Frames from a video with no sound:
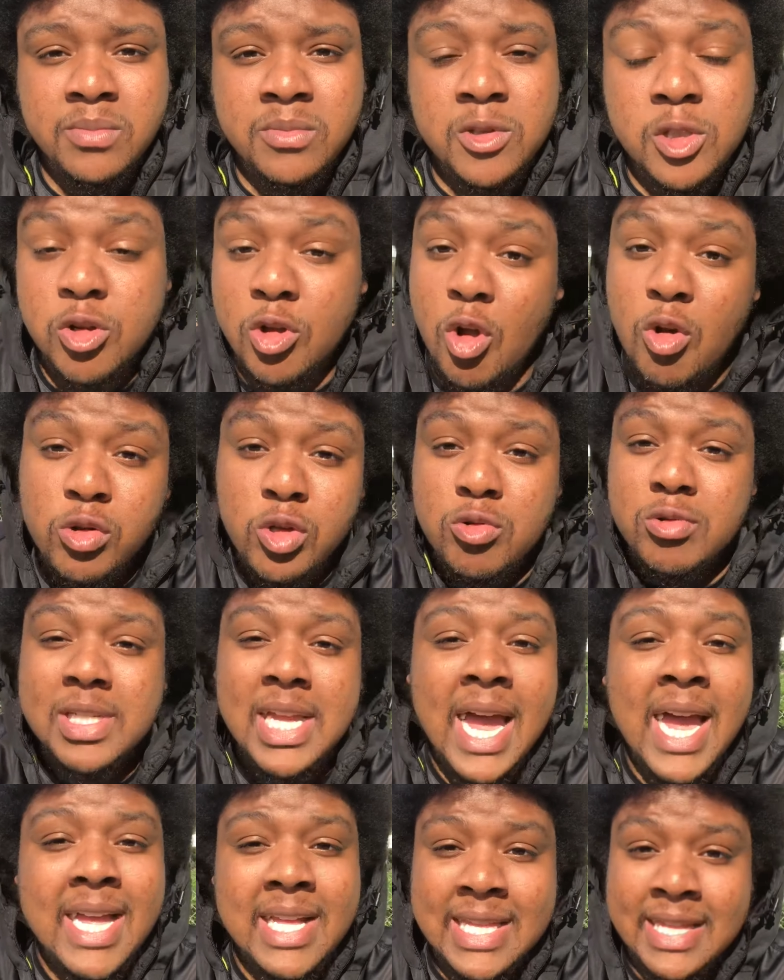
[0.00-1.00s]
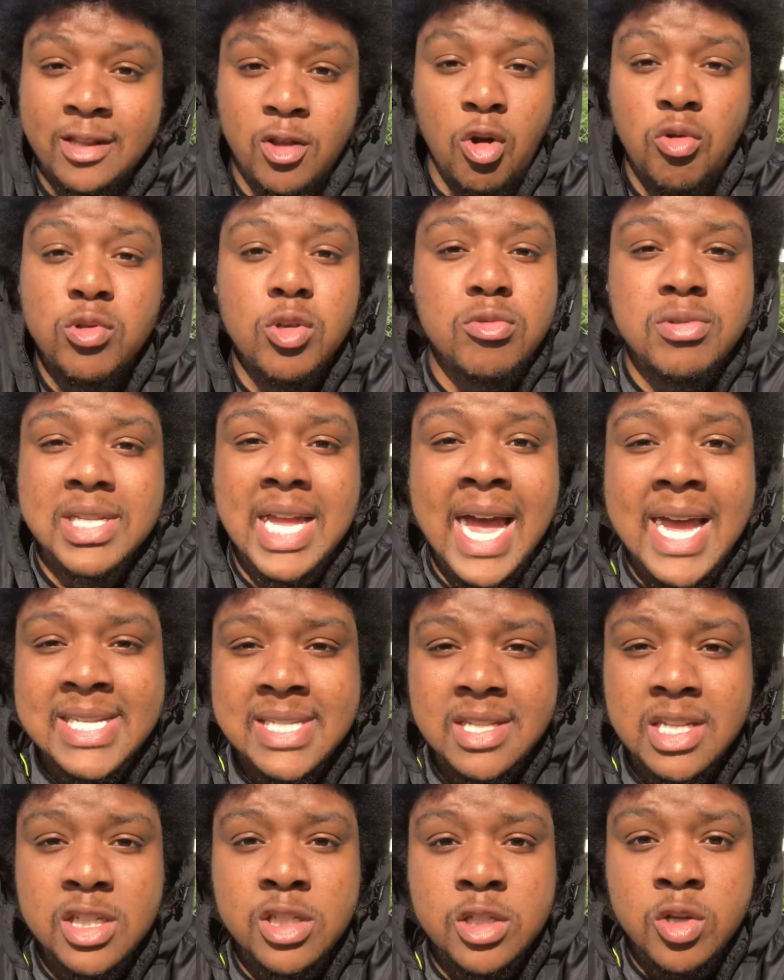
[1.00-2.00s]
So don't use that. Don't use that
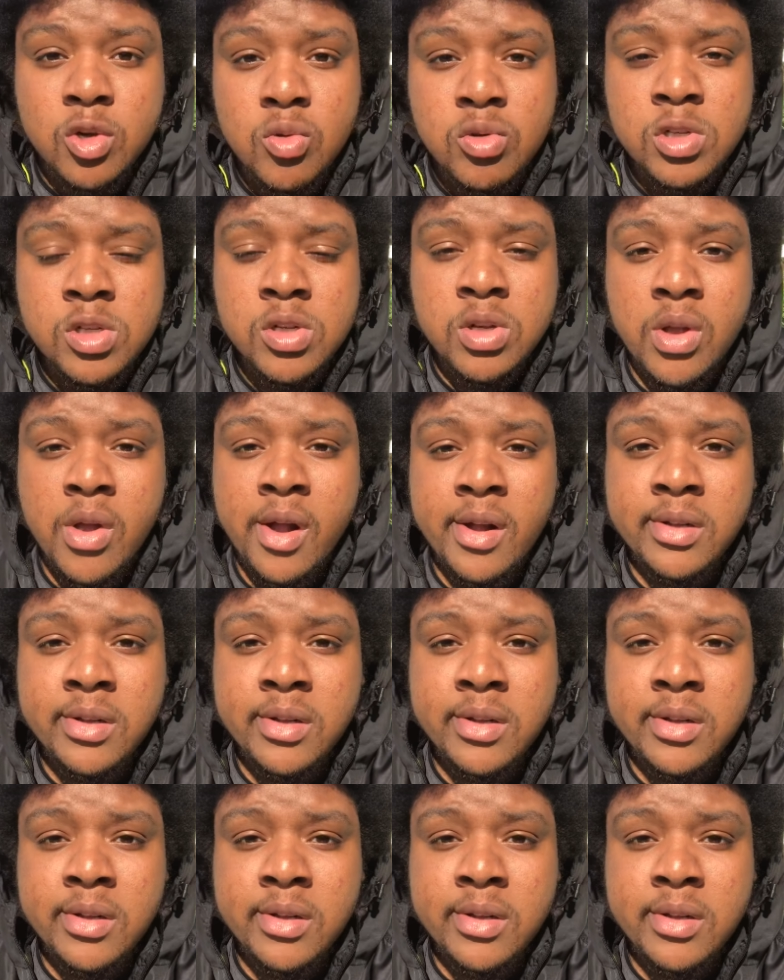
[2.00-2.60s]
as an excuse.